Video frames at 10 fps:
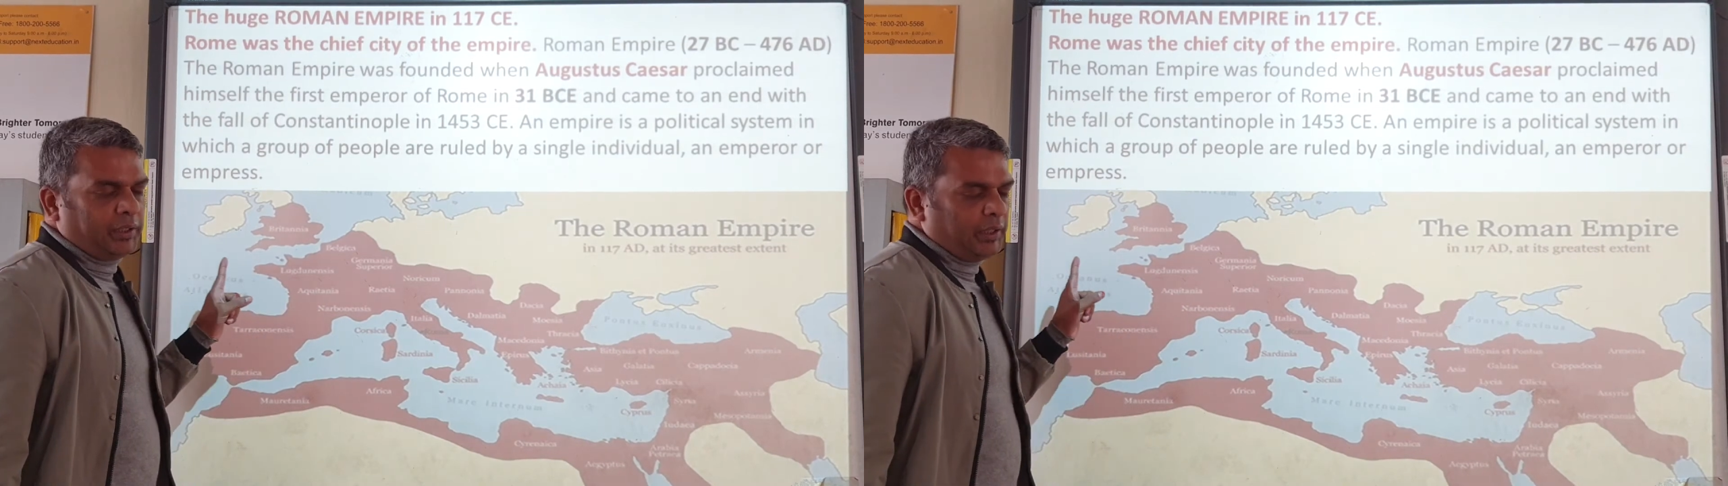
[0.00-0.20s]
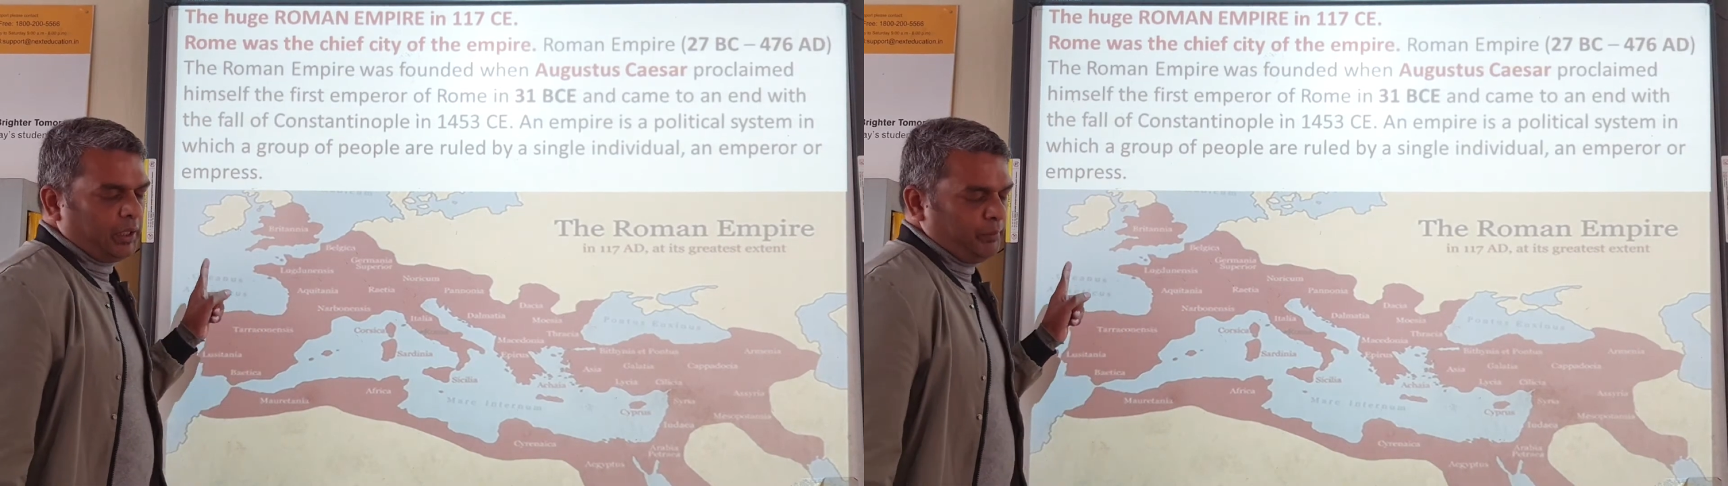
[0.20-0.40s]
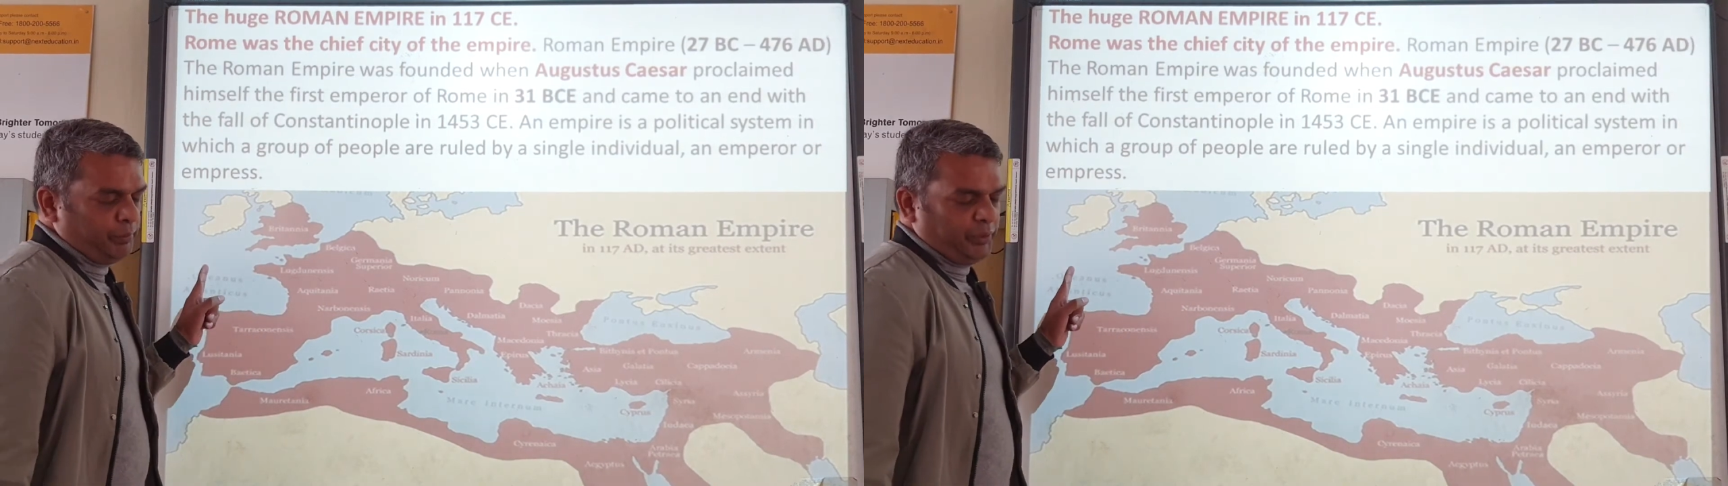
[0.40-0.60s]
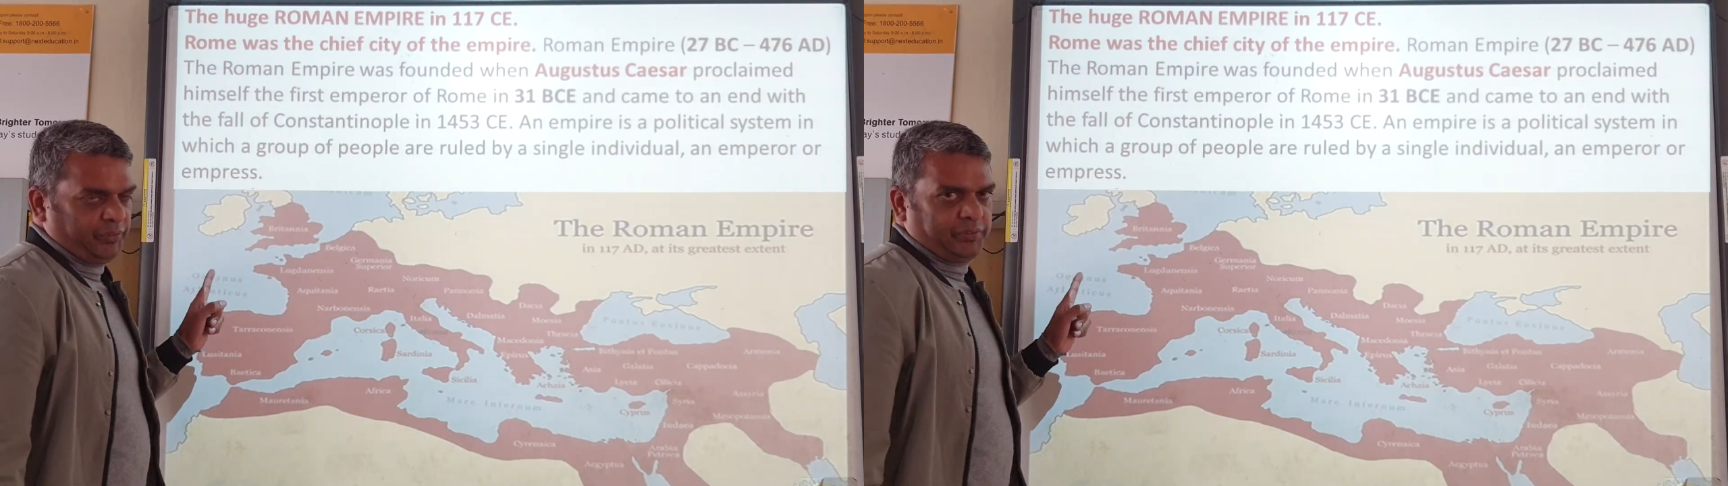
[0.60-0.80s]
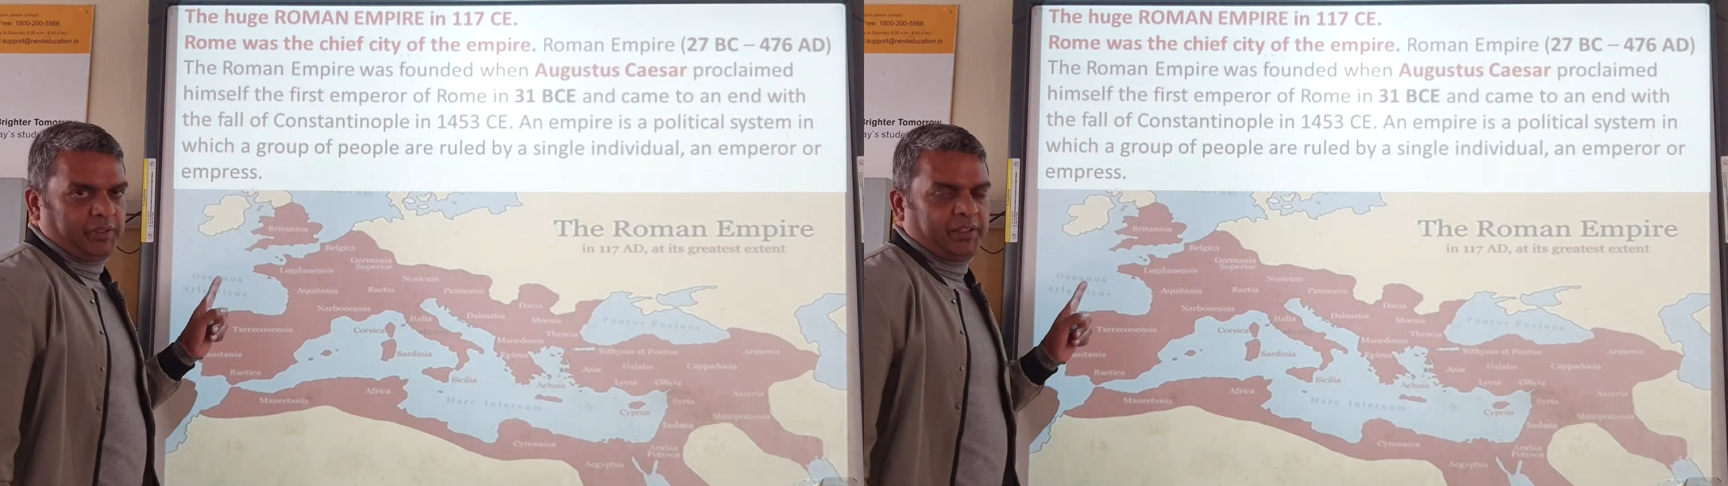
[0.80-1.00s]
an
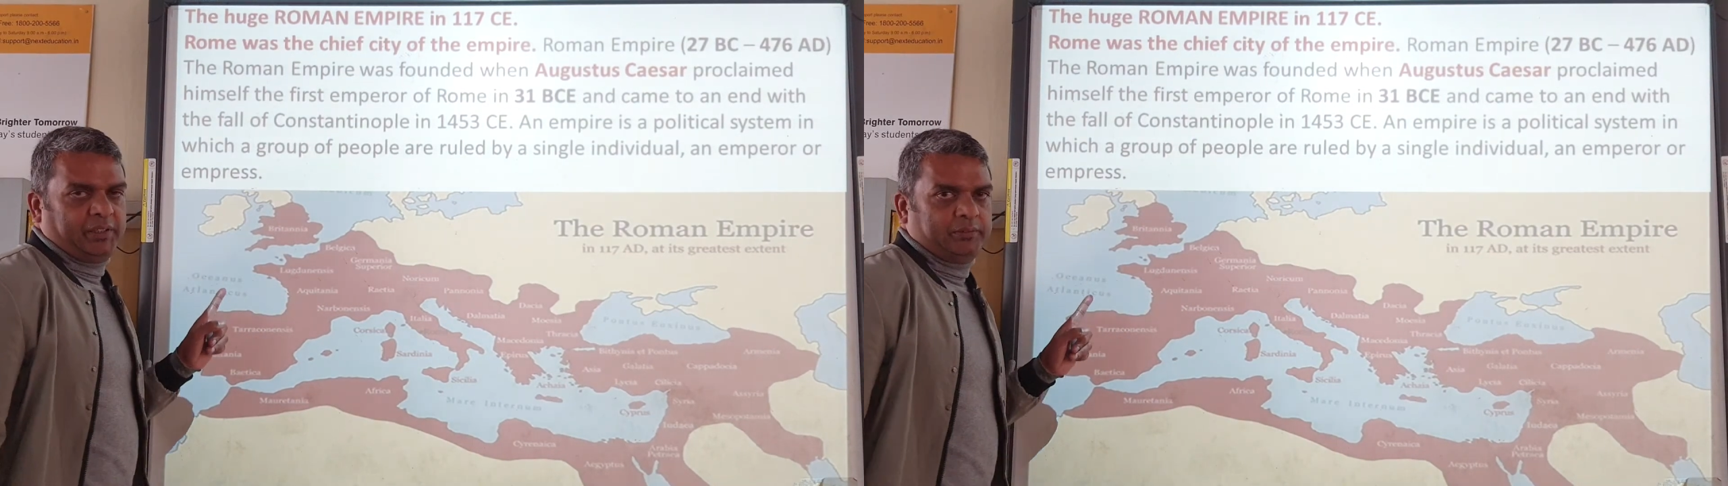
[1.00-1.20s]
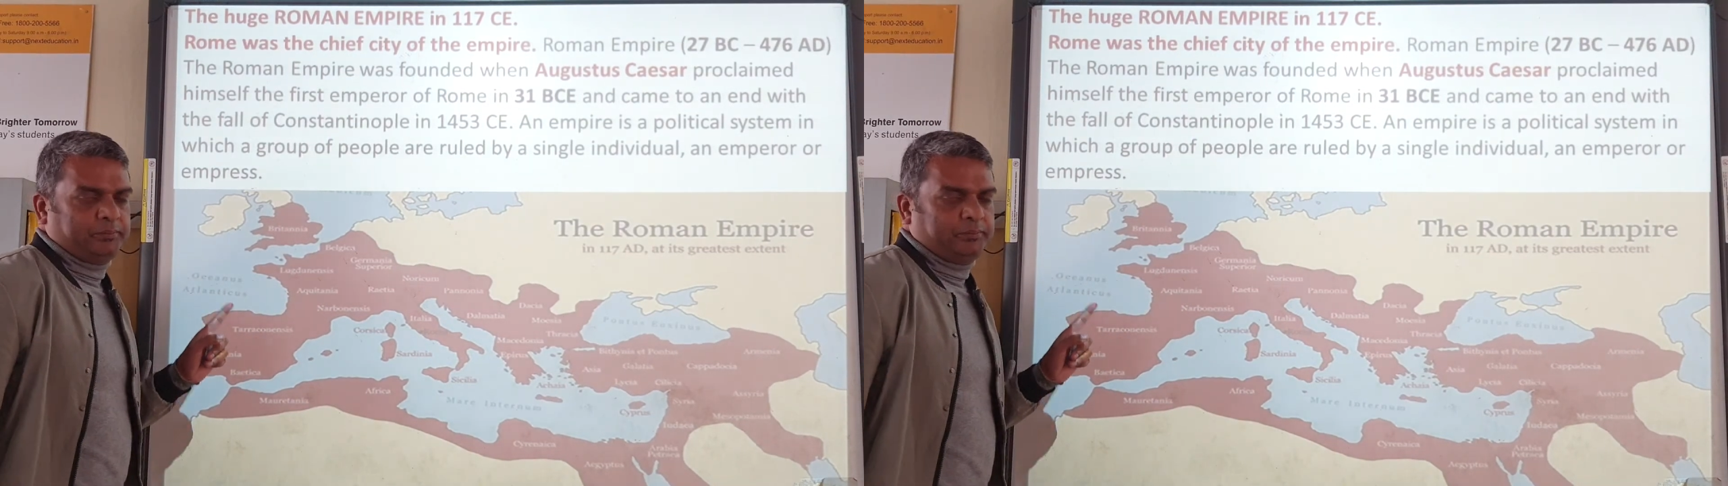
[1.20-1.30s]
empress. Okay.